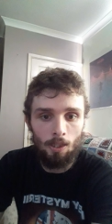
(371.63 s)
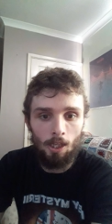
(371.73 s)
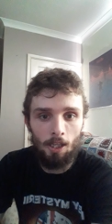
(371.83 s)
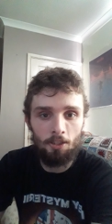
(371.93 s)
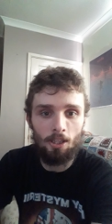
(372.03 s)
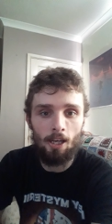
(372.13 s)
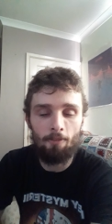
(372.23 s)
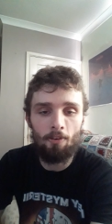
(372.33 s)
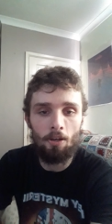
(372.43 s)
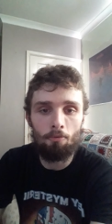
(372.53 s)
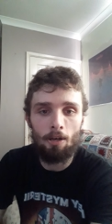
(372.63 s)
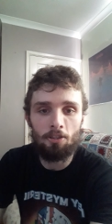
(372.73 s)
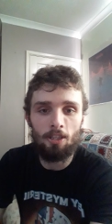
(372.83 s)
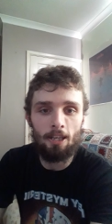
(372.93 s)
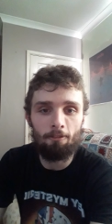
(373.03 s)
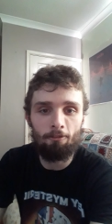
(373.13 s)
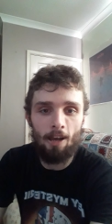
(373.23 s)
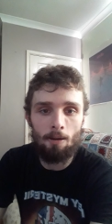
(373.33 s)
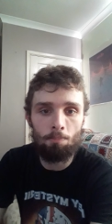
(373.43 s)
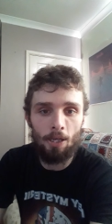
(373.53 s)
And I have a wrestling
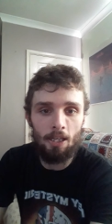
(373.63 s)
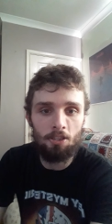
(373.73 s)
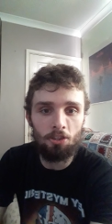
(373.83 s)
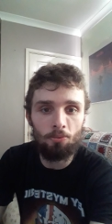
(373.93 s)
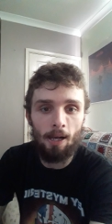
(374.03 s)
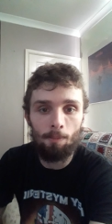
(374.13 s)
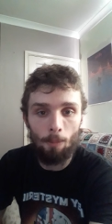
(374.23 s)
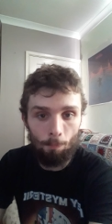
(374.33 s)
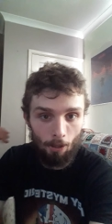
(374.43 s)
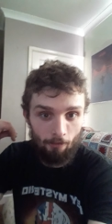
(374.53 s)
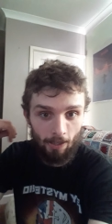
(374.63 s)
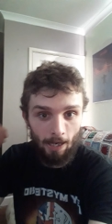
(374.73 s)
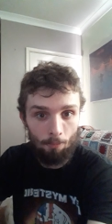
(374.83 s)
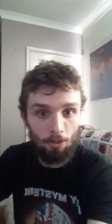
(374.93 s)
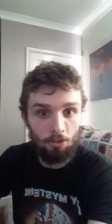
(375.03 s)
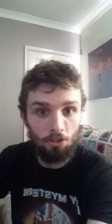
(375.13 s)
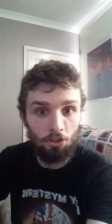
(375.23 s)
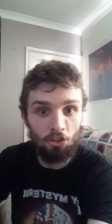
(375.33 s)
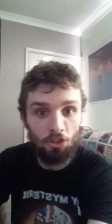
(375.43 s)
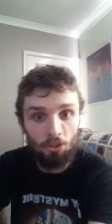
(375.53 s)
fan page as well. My brother Cameron
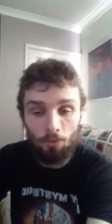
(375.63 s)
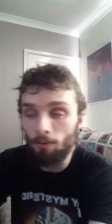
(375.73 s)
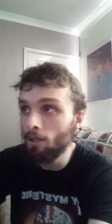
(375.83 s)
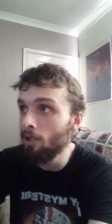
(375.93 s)
does and all.